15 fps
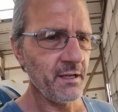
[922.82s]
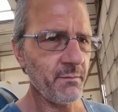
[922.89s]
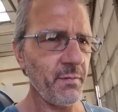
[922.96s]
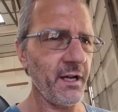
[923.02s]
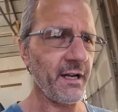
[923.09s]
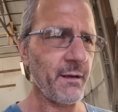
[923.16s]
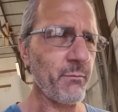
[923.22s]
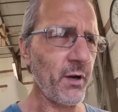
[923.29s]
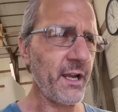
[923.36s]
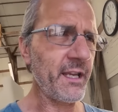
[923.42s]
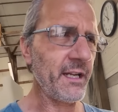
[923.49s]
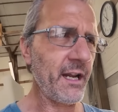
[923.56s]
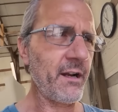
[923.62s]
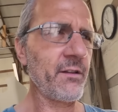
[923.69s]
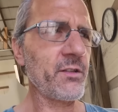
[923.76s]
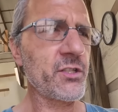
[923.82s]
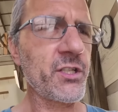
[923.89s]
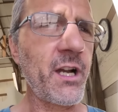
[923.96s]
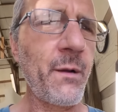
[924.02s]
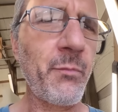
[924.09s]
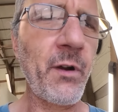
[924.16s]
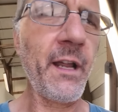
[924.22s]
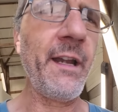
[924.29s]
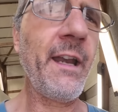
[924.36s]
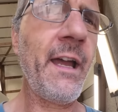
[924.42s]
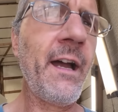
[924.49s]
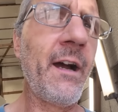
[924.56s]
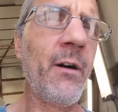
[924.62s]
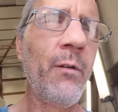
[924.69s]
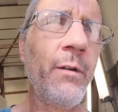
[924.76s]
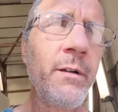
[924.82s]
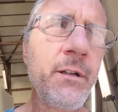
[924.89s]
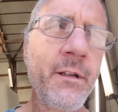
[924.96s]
But I'm breaking out of the shop right now